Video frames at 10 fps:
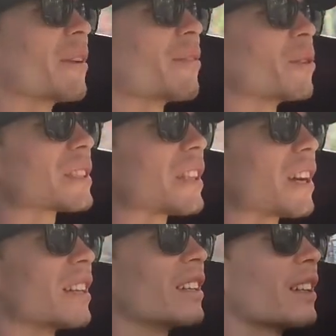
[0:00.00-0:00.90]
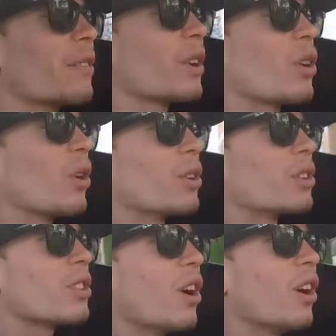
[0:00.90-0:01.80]
We've all started in different
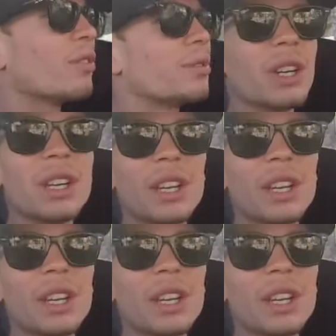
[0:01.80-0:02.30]
corners of